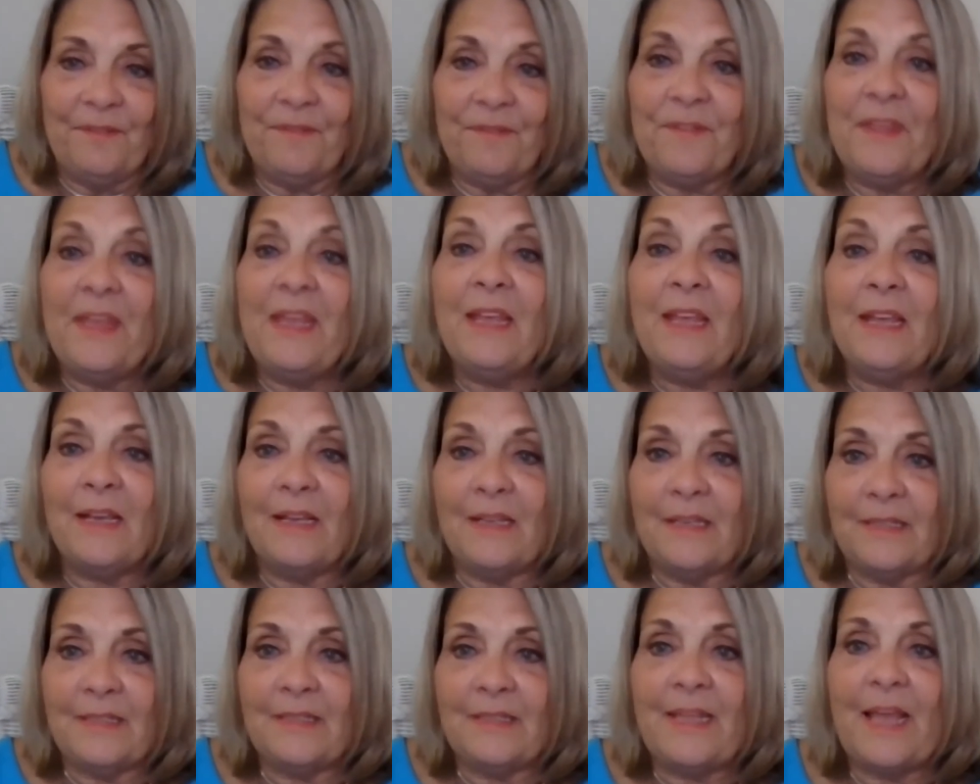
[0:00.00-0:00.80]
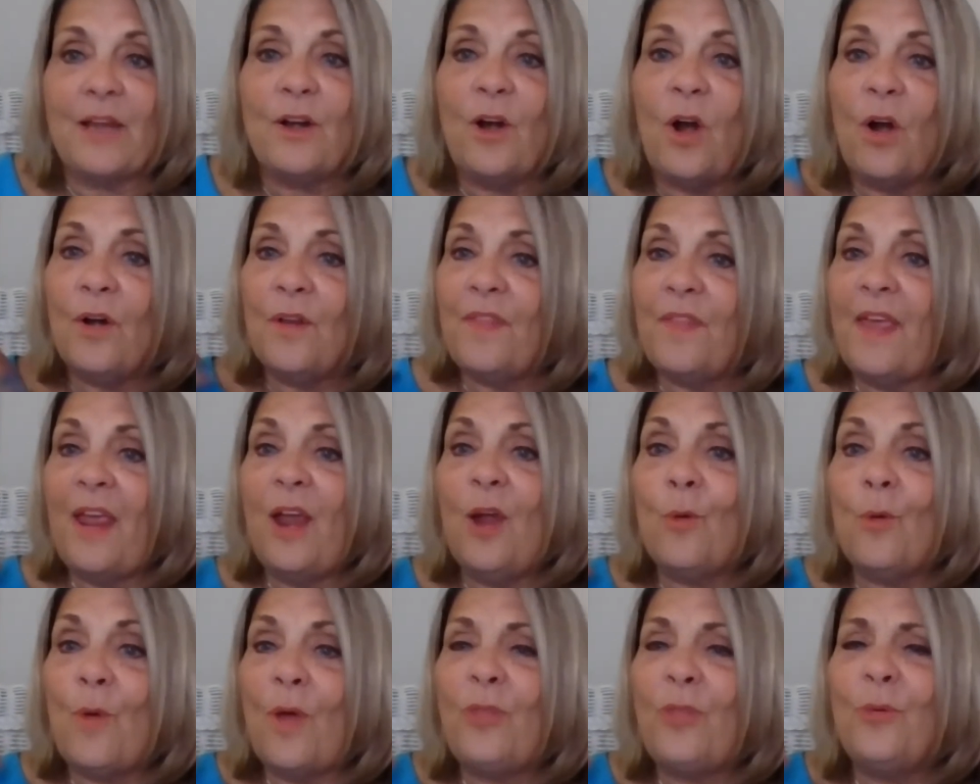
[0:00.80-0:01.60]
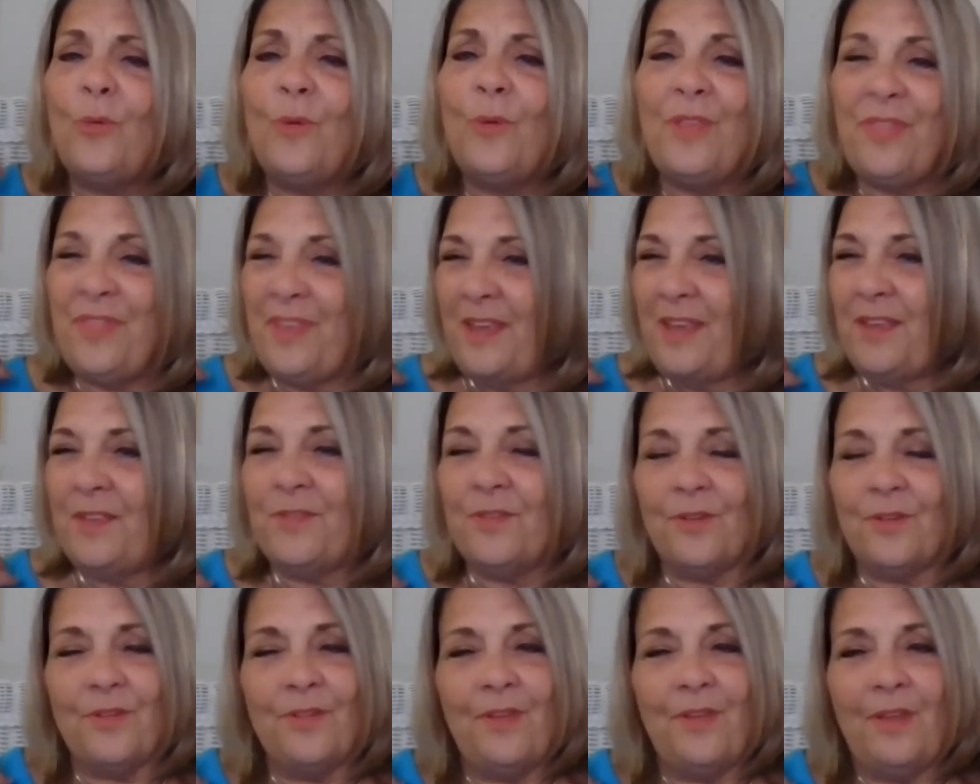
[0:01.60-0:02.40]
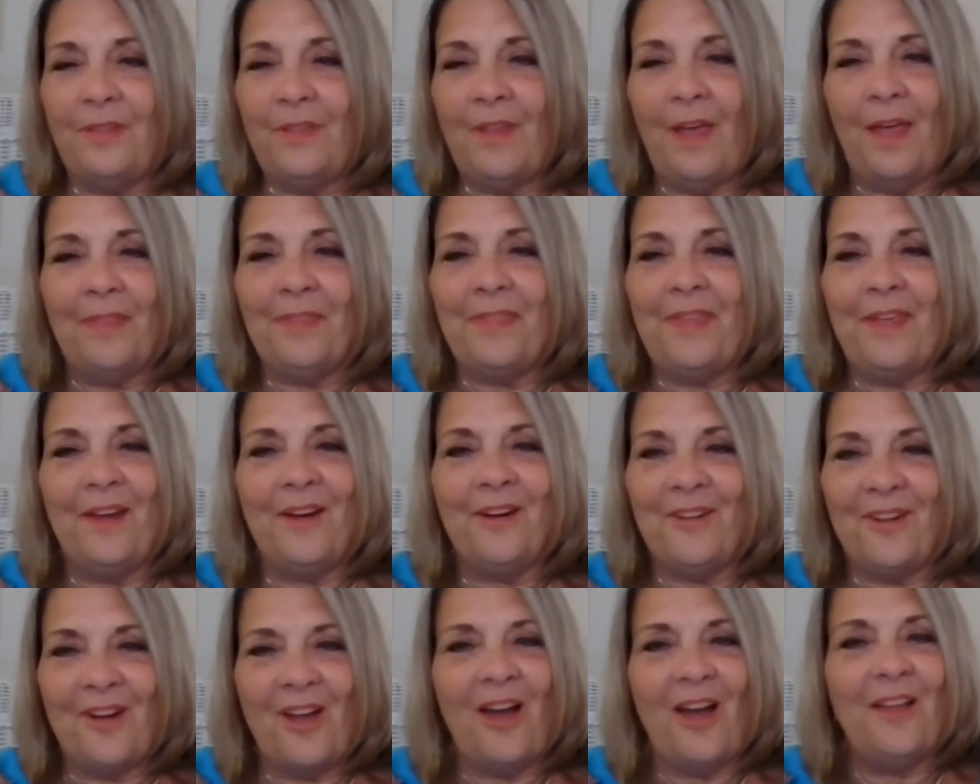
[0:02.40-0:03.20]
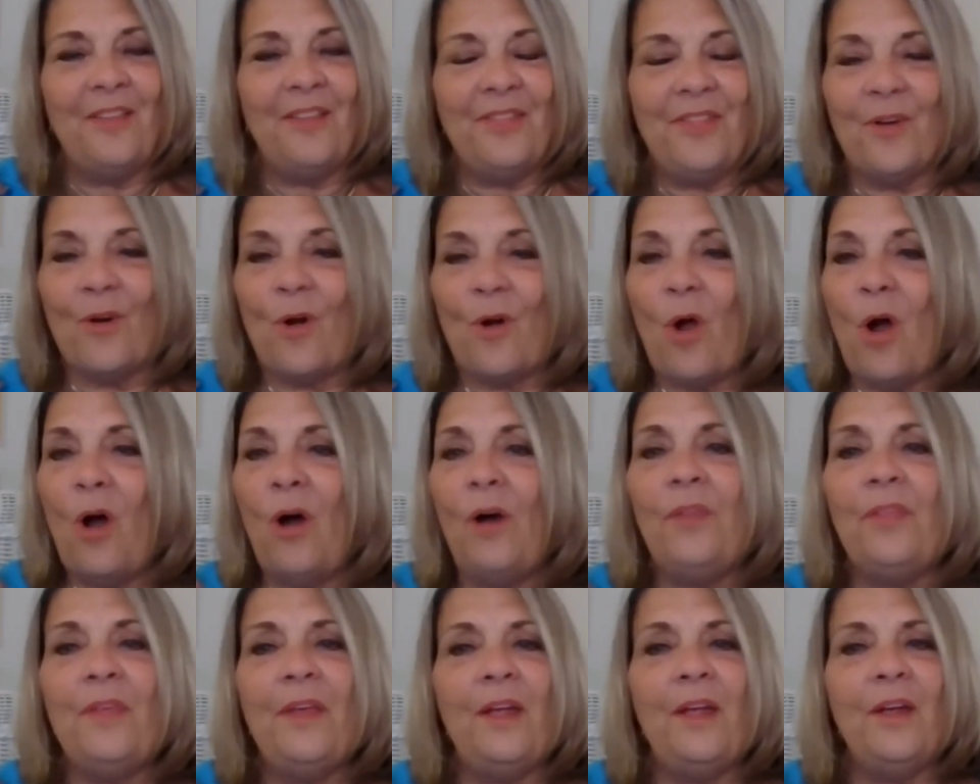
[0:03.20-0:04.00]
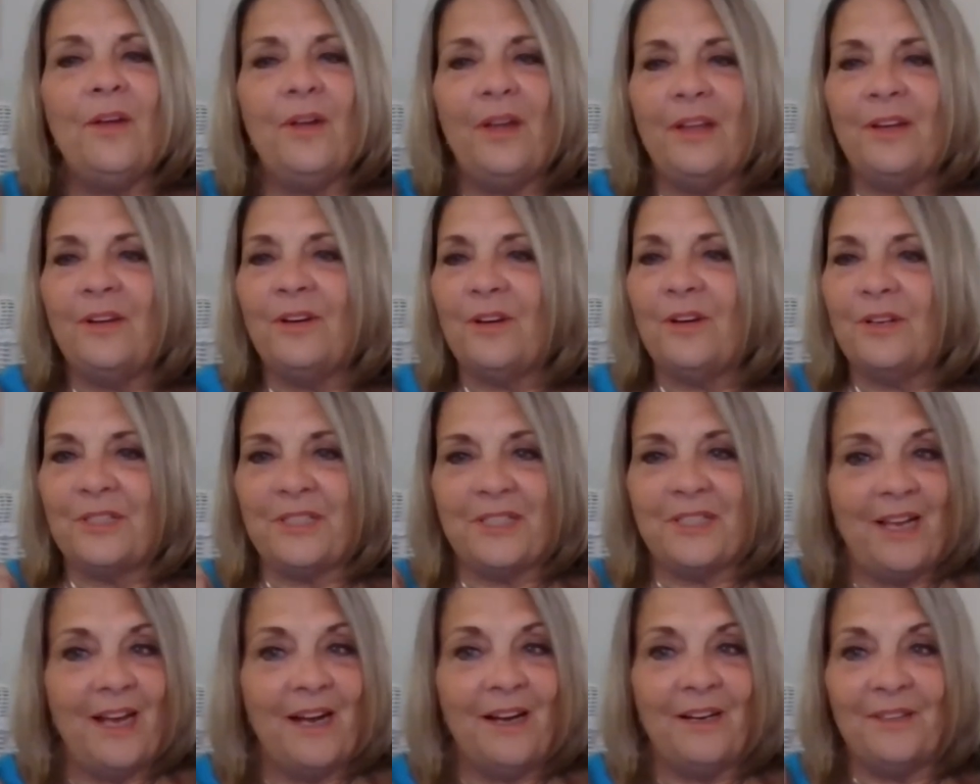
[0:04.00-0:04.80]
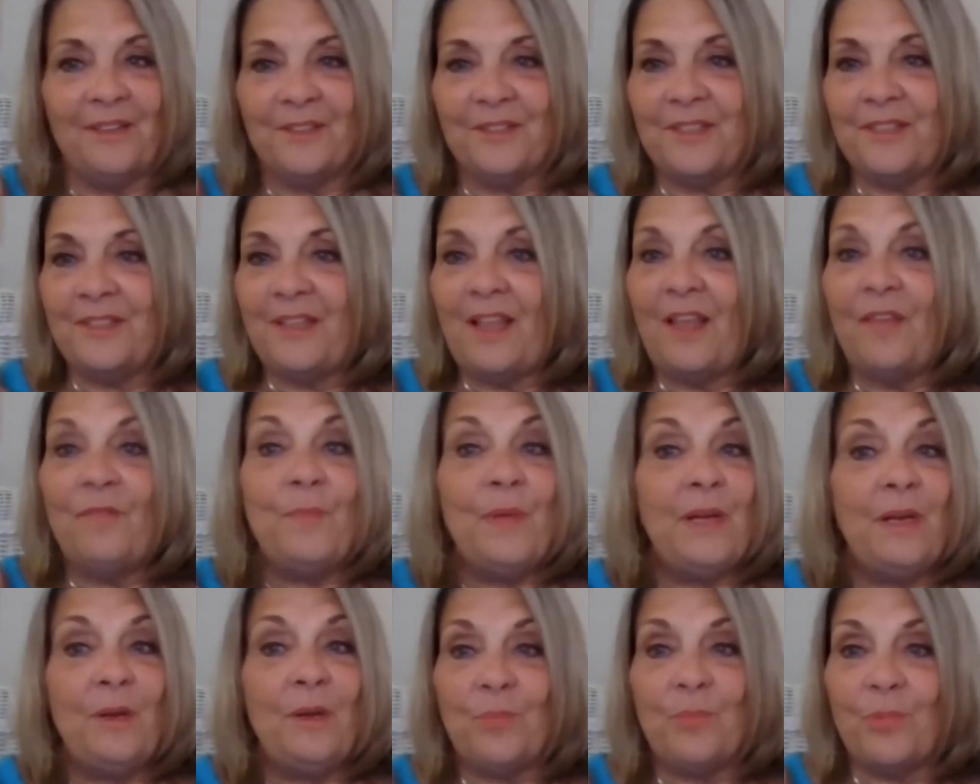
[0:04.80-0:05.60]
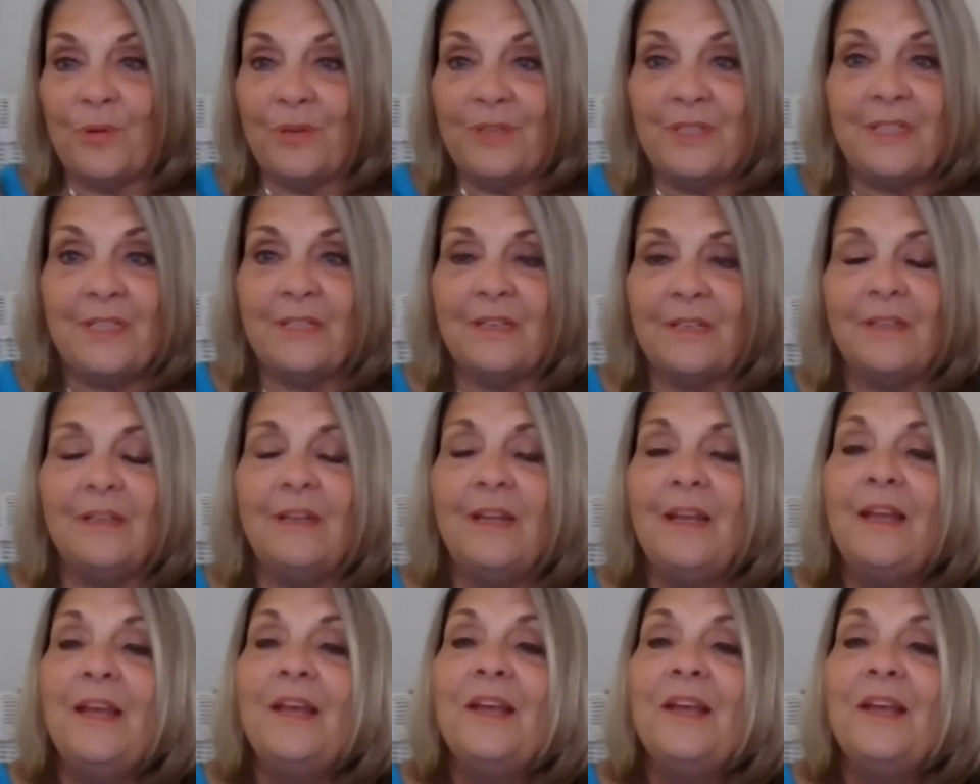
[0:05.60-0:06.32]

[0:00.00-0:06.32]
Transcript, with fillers: things that are there, whether we think they're not there or not, they're all there in ourselves. They've been imprinted.